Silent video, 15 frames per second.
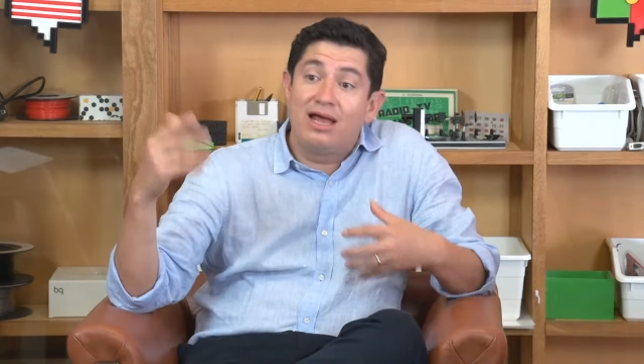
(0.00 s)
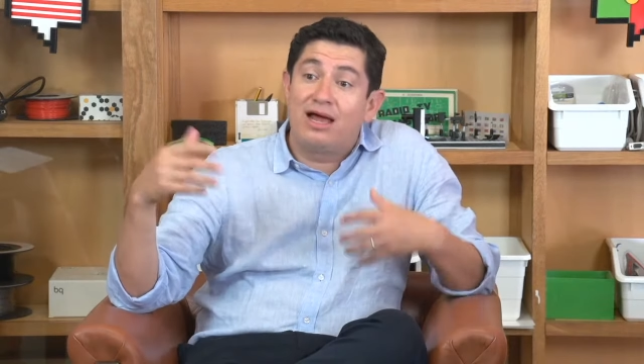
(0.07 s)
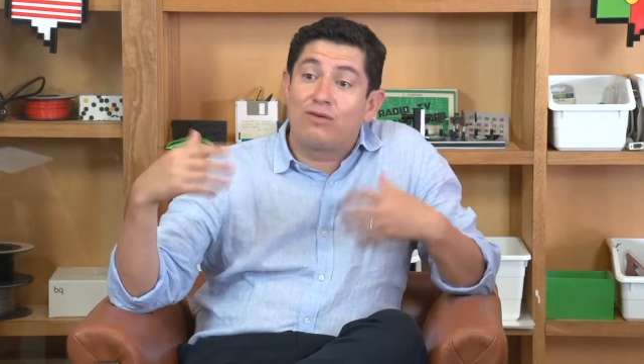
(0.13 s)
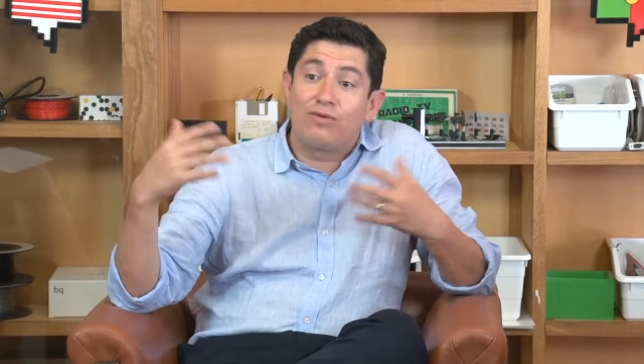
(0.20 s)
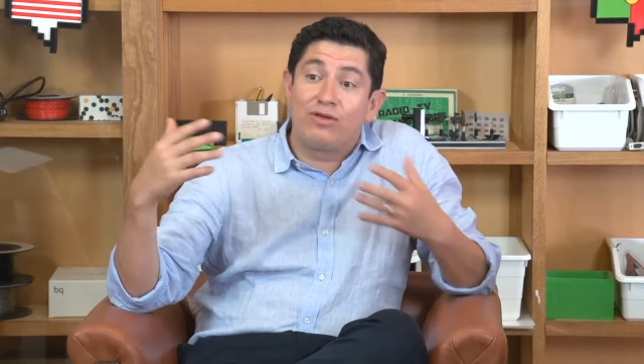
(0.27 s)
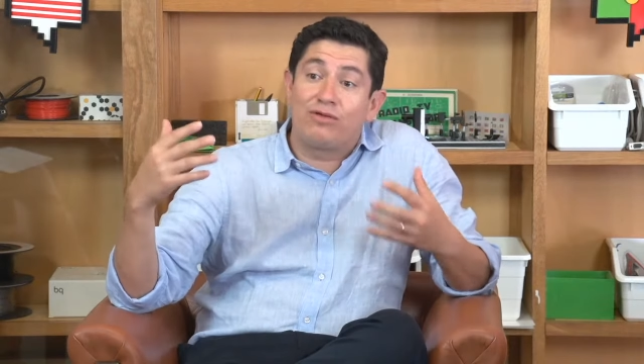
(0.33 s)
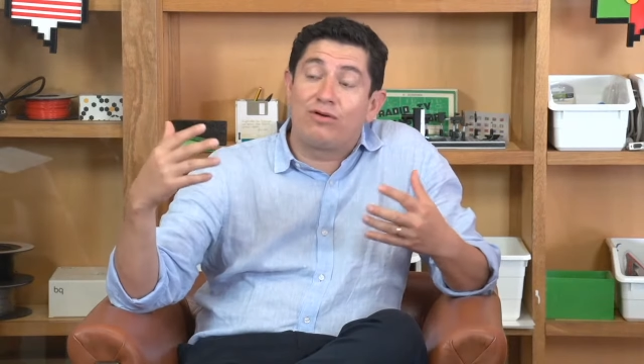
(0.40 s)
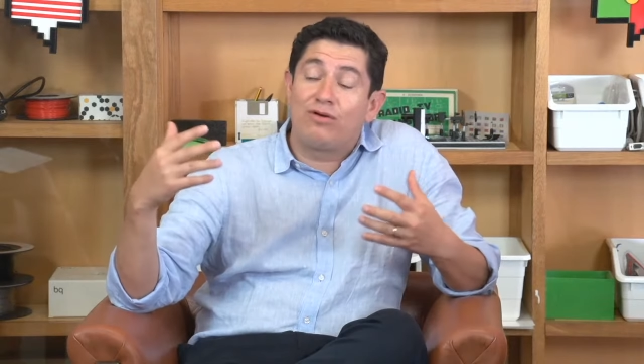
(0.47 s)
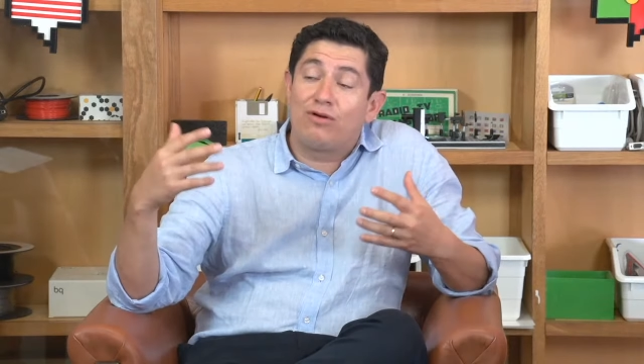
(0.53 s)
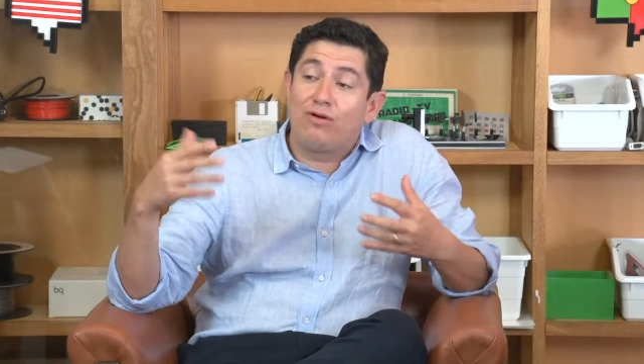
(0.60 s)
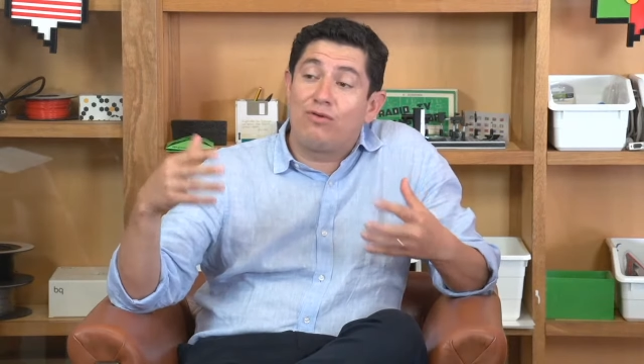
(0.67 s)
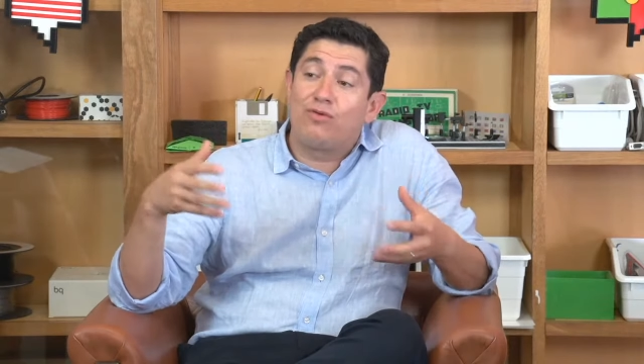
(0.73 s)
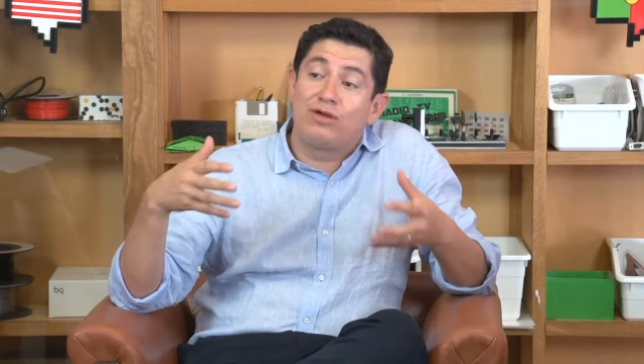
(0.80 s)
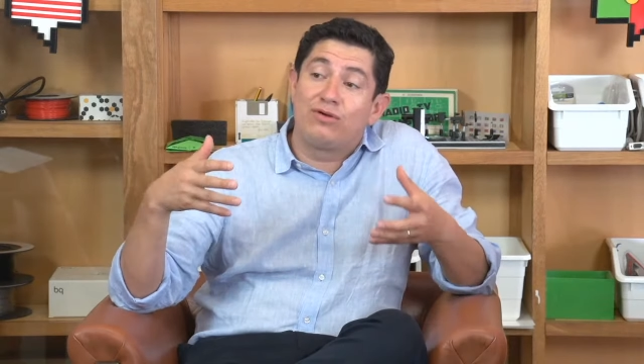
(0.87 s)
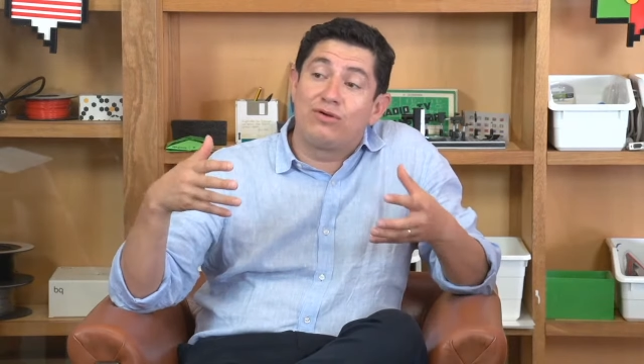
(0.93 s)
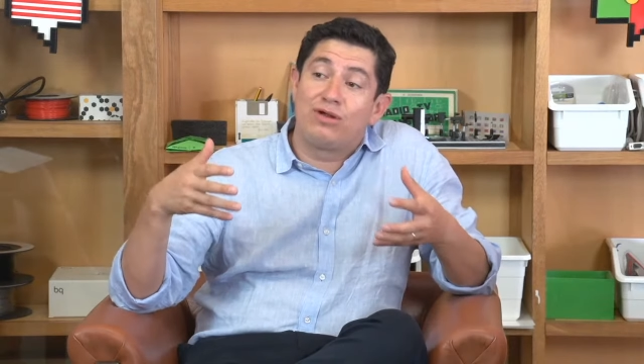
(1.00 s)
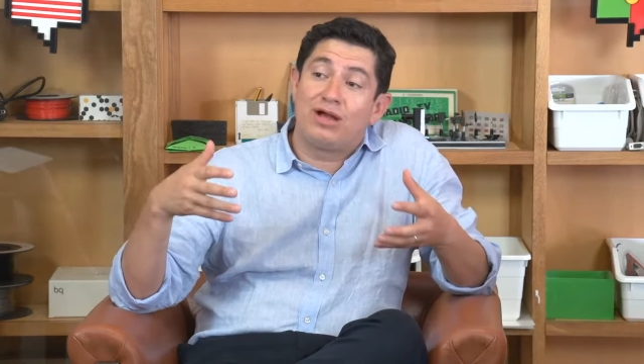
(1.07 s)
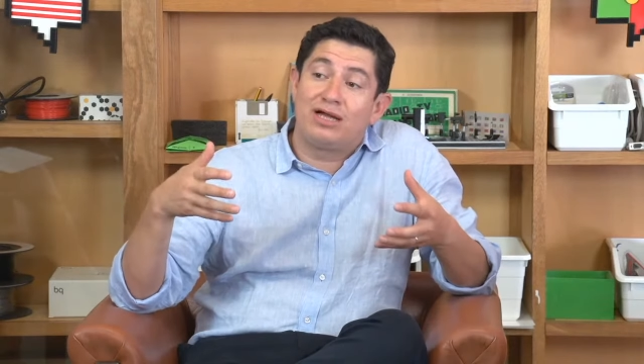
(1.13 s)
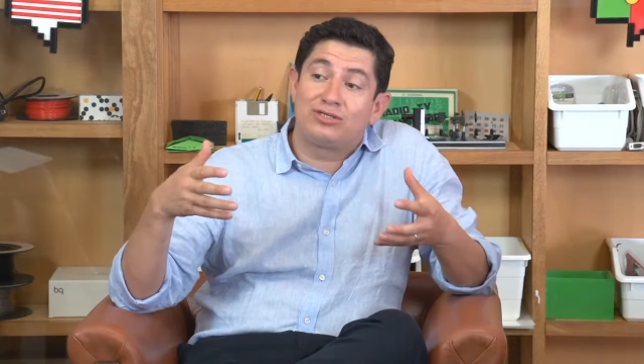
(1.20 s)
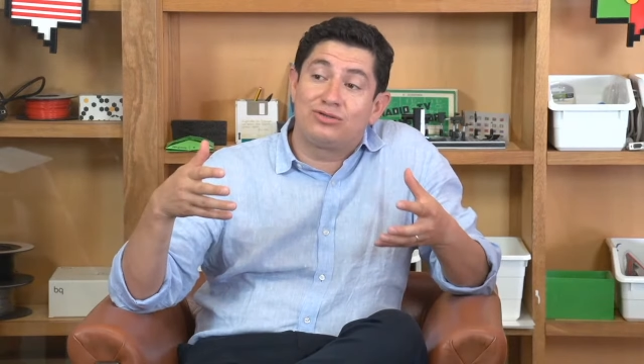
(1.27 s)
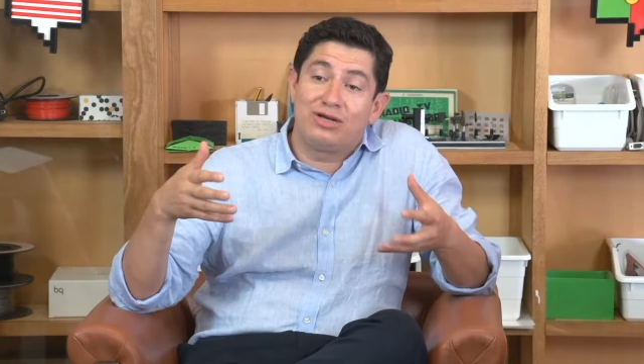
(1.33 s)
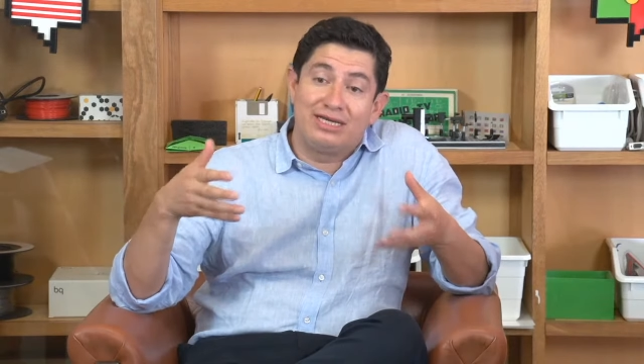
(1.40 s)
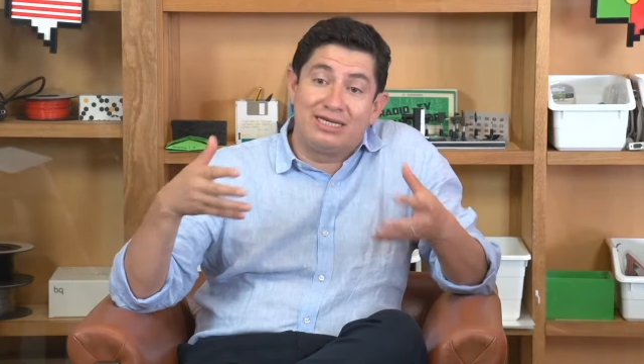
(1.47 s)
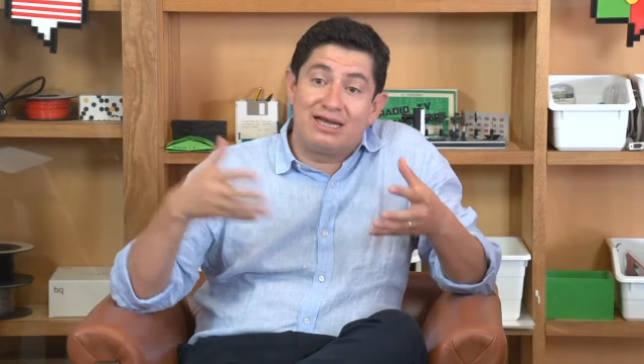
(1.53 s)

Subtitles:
and whether or not we could actually